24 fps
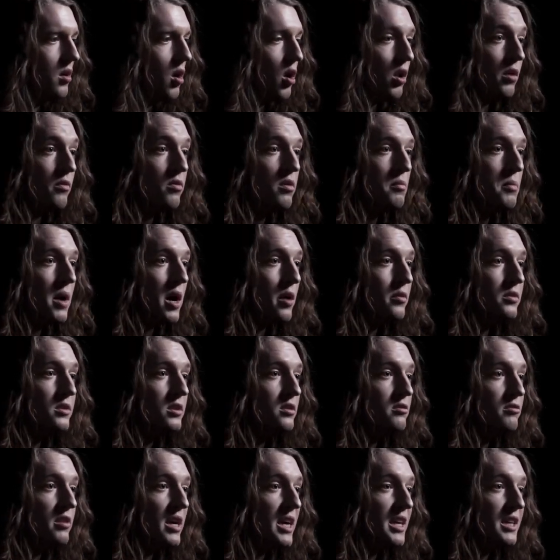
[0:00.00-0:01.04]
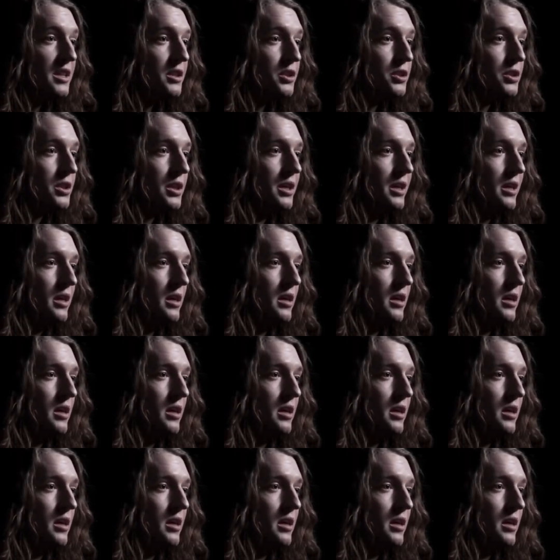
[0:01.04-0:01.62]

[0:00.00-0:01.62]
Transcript: All of the mountains vanished.